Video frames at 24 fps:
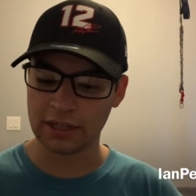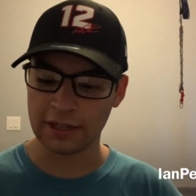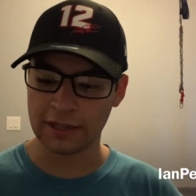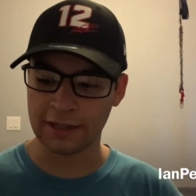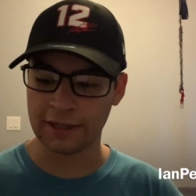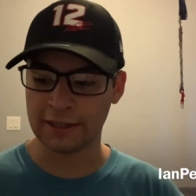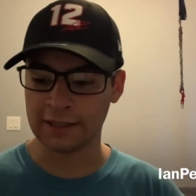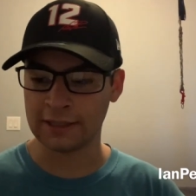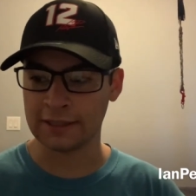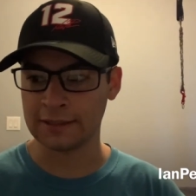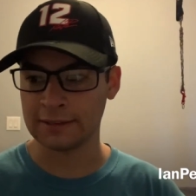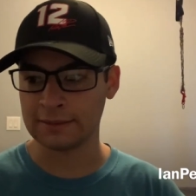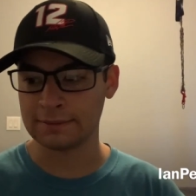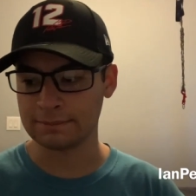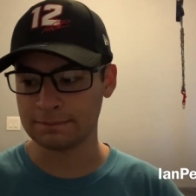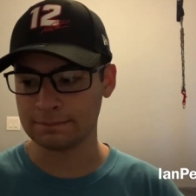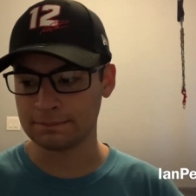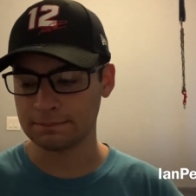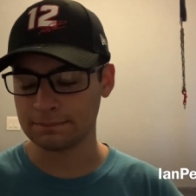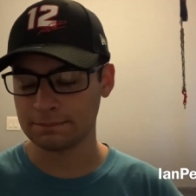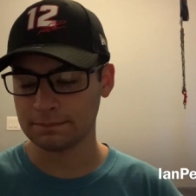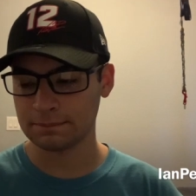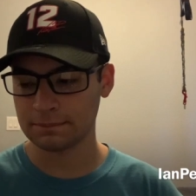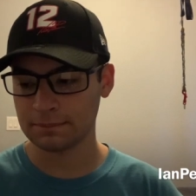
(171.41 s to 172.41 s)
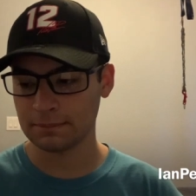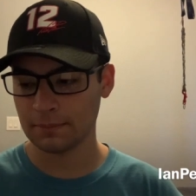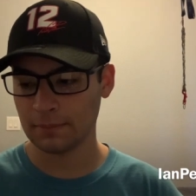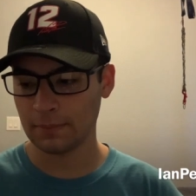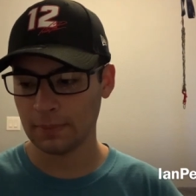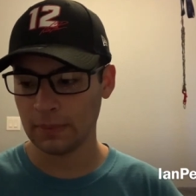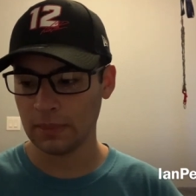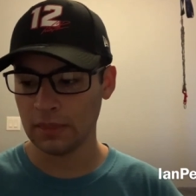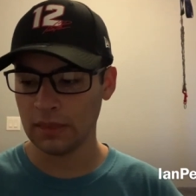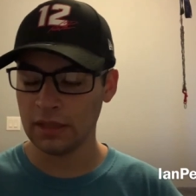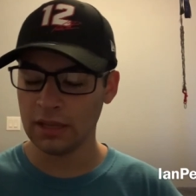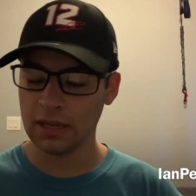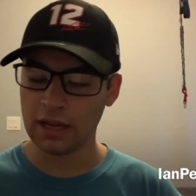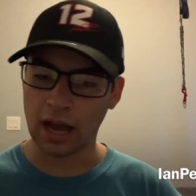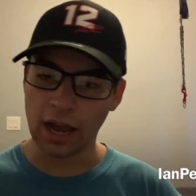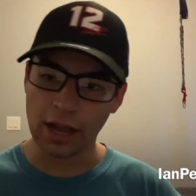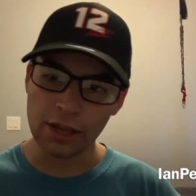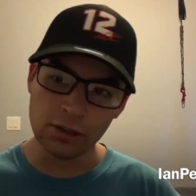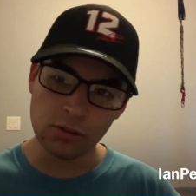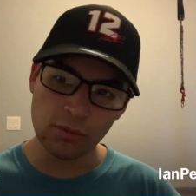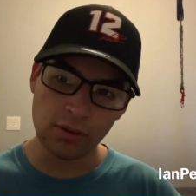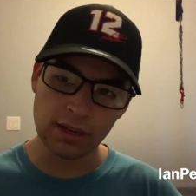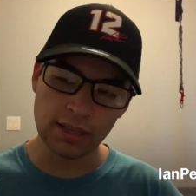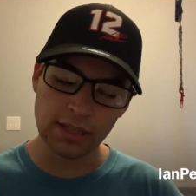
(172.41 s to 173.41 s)
Um, I
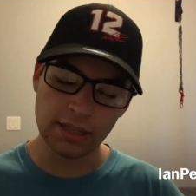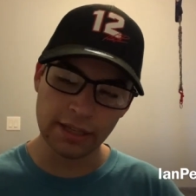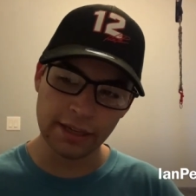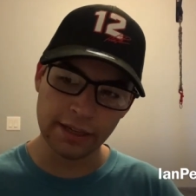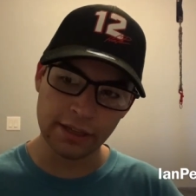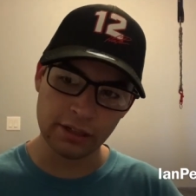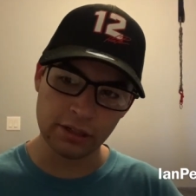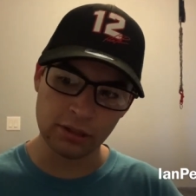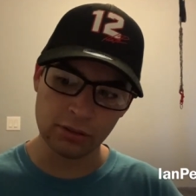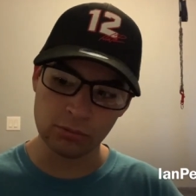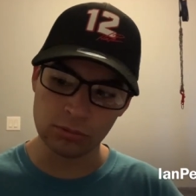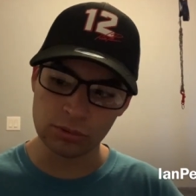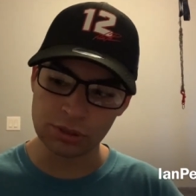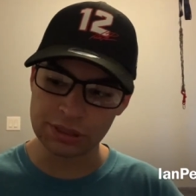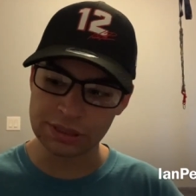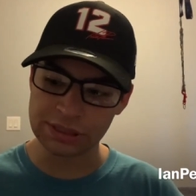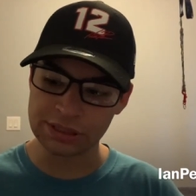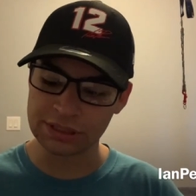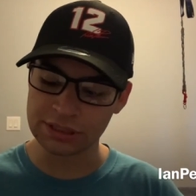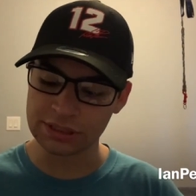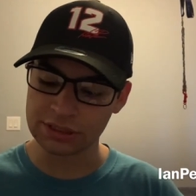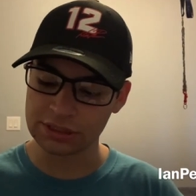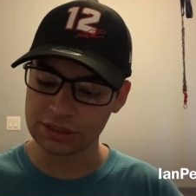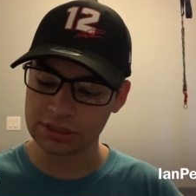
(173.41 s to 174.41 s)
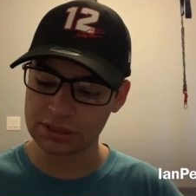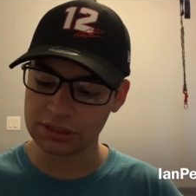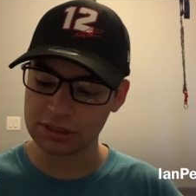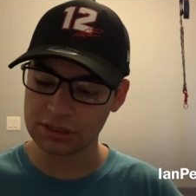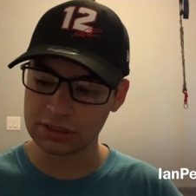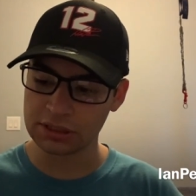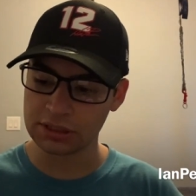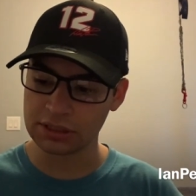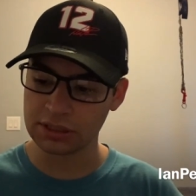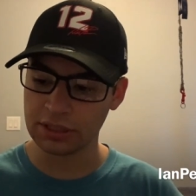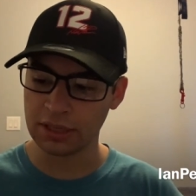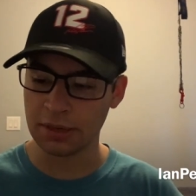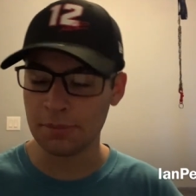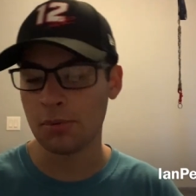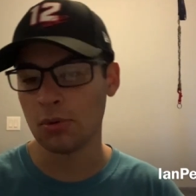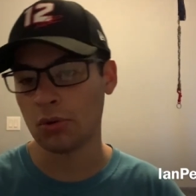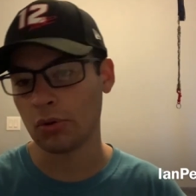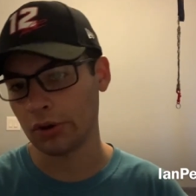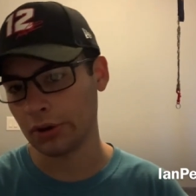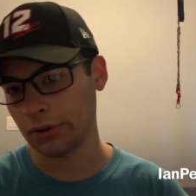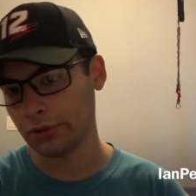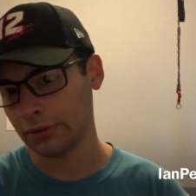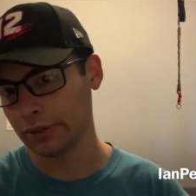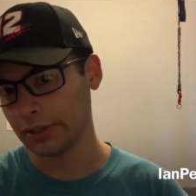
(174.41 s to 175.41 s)
know Atlanta was a
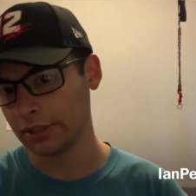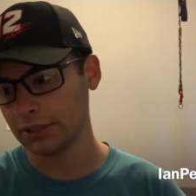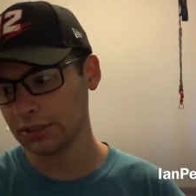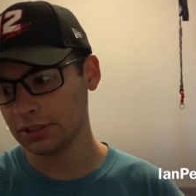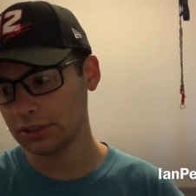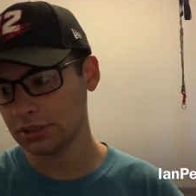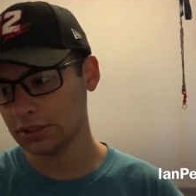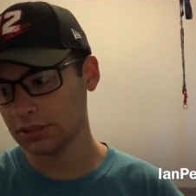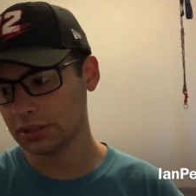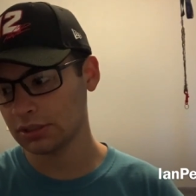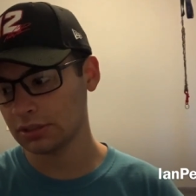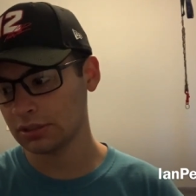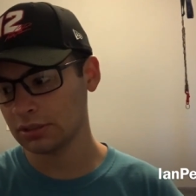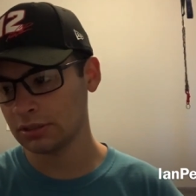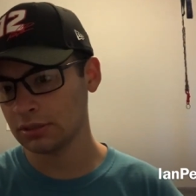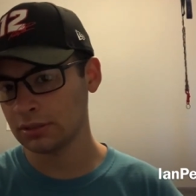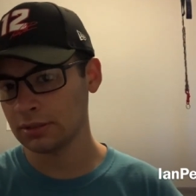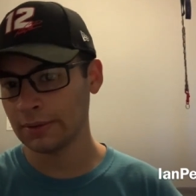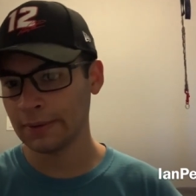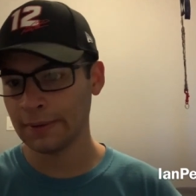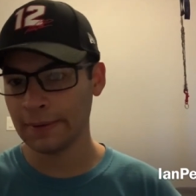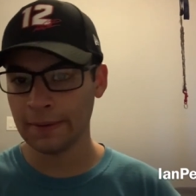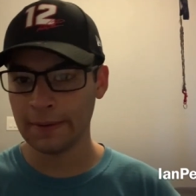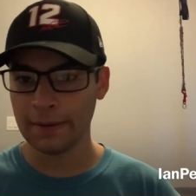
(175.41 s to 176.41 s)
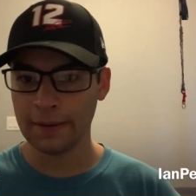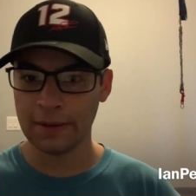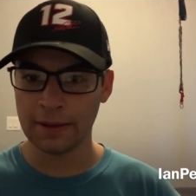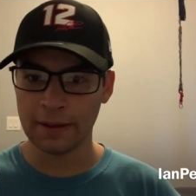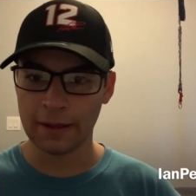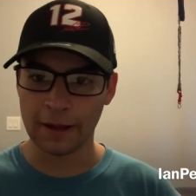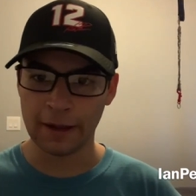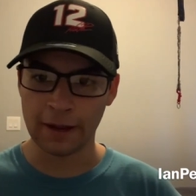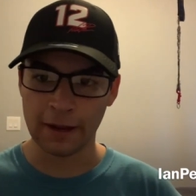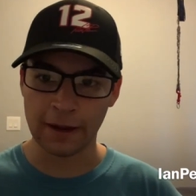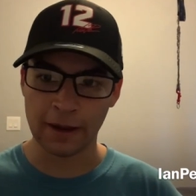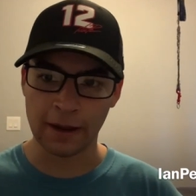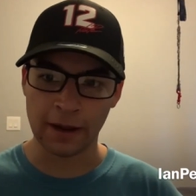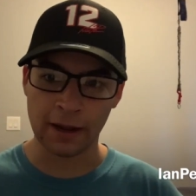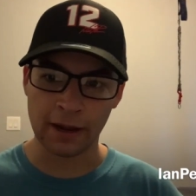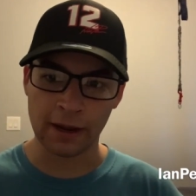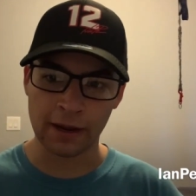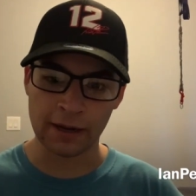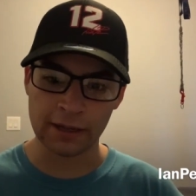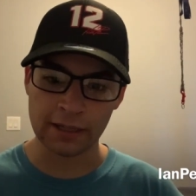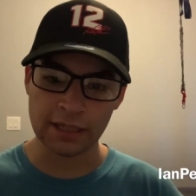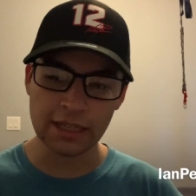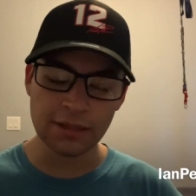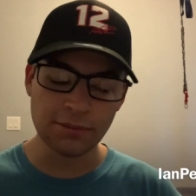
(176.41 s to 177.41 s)
boring race.
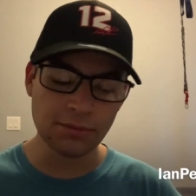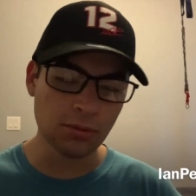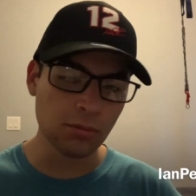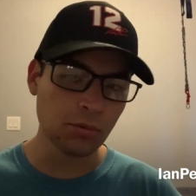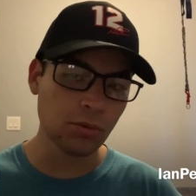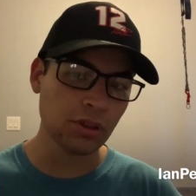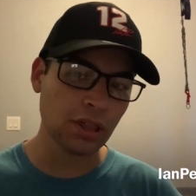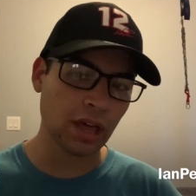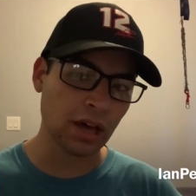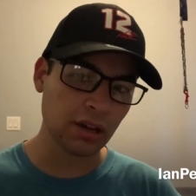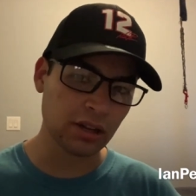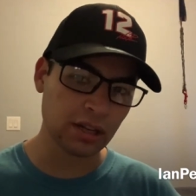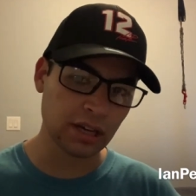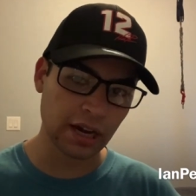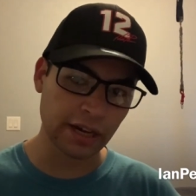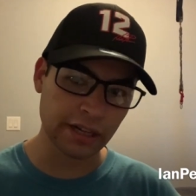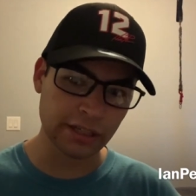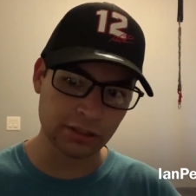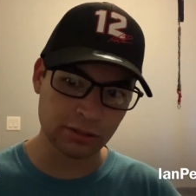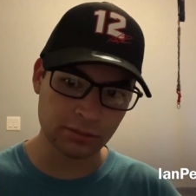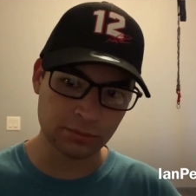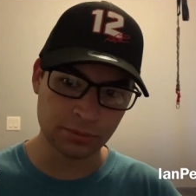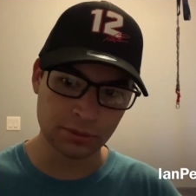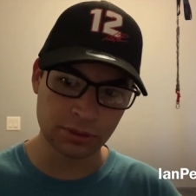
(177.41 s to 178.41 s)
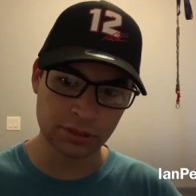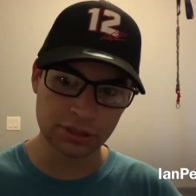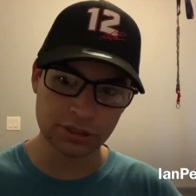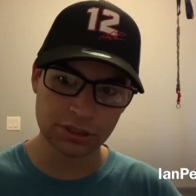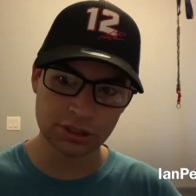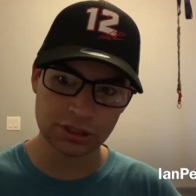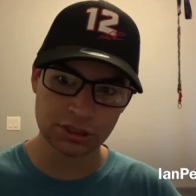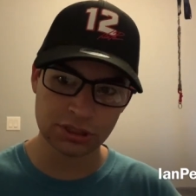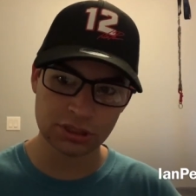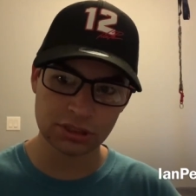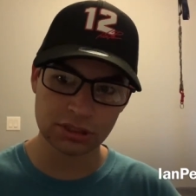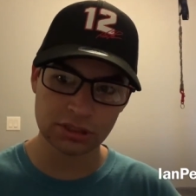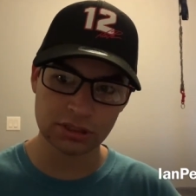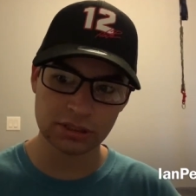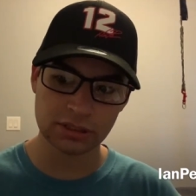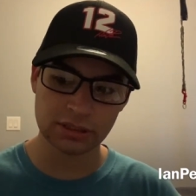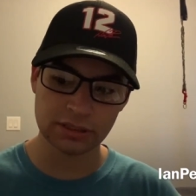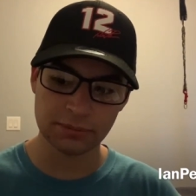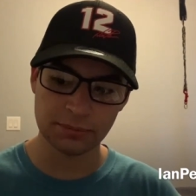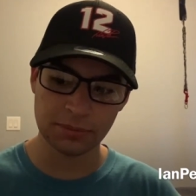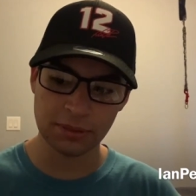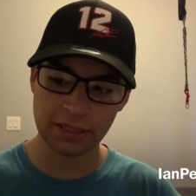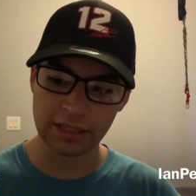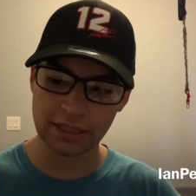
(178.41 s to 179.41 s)
And even without Kyle Busch
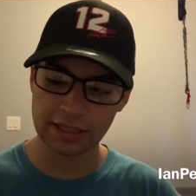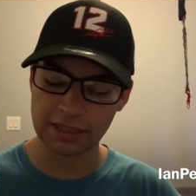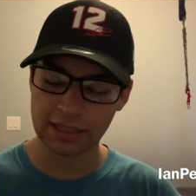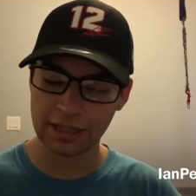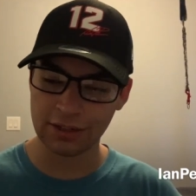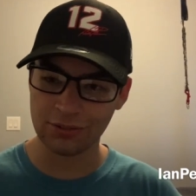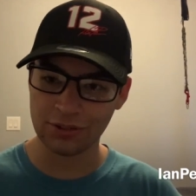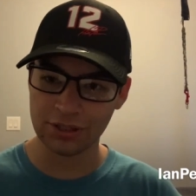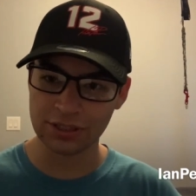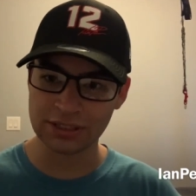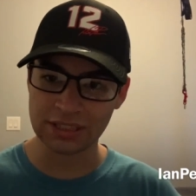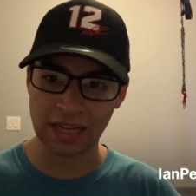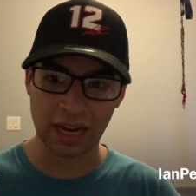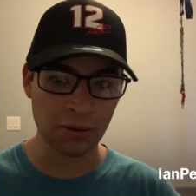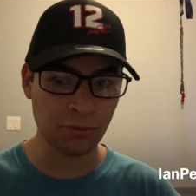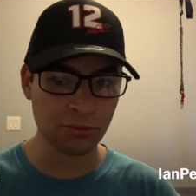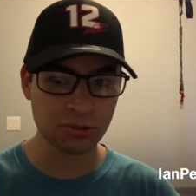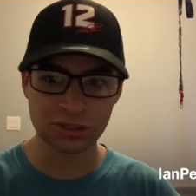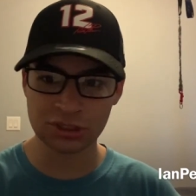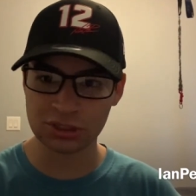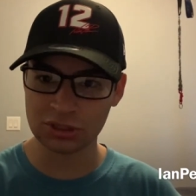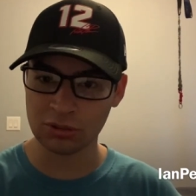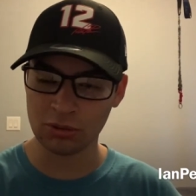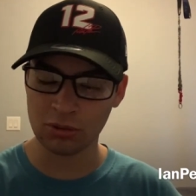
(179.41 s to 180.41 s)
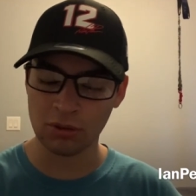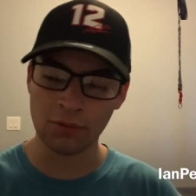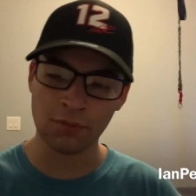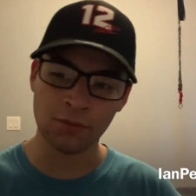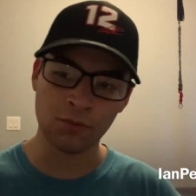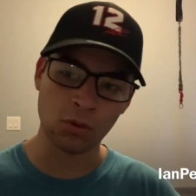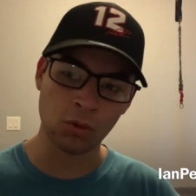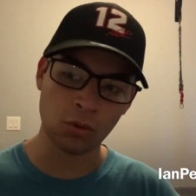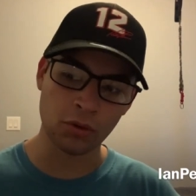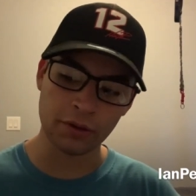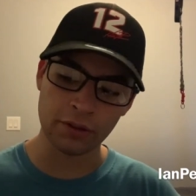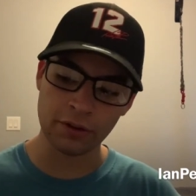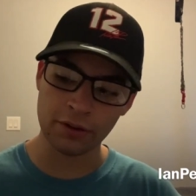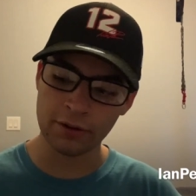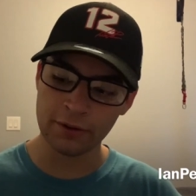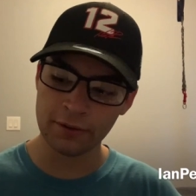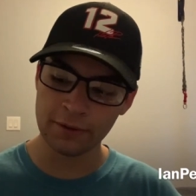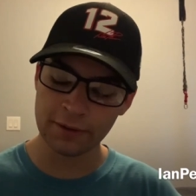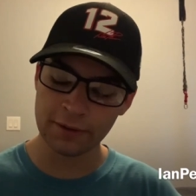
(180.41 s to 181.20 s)
being at that race, I would still avoid